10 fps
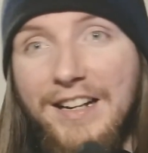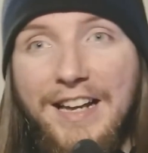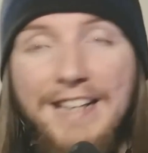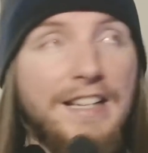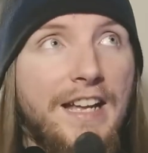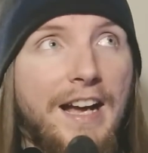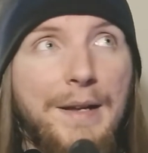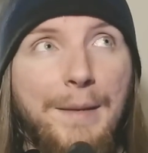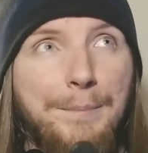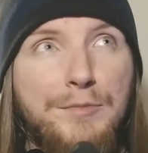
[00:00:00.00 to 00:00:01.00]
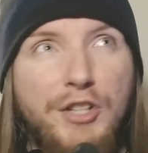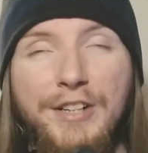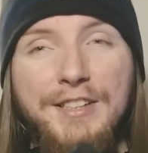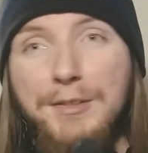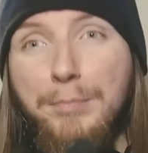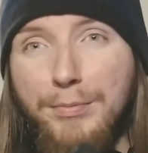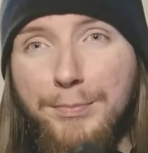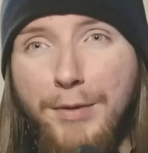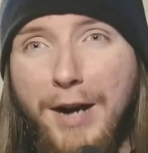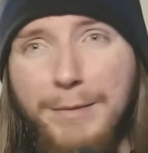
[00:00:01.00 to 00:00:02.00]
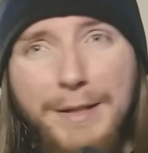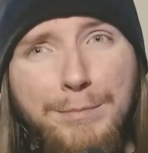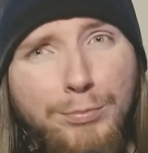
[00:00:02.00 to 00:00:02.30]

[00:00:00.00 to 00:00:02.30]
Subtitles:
I'm sure it's probably